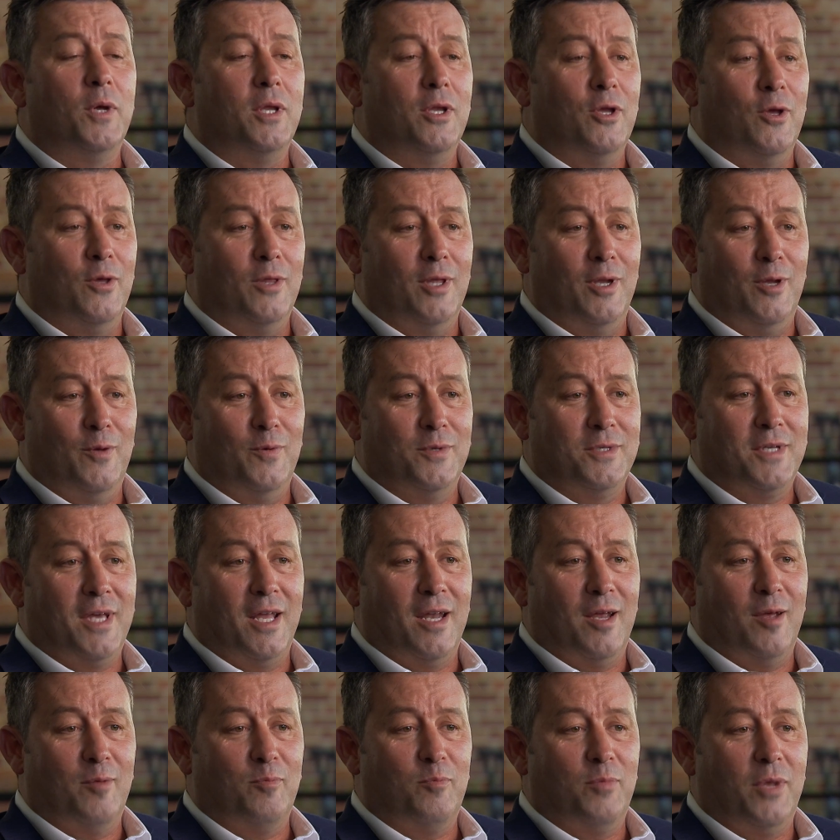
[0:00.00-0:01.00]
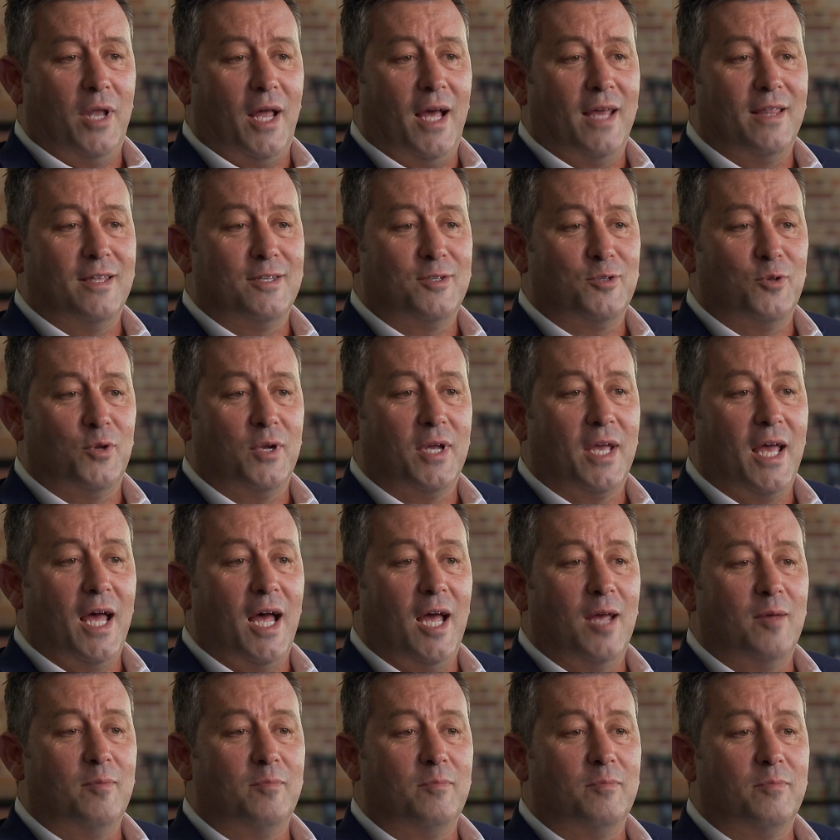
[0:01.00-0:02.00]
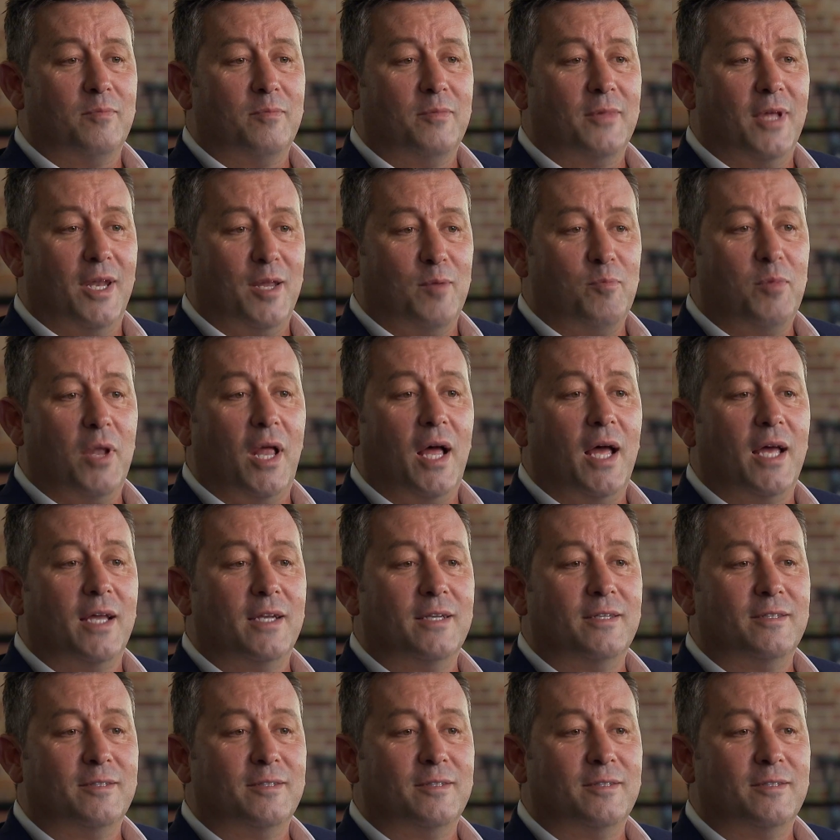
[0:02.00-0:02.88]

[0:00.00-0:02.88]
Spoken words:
we knew that he was going to play the sort of game that he played.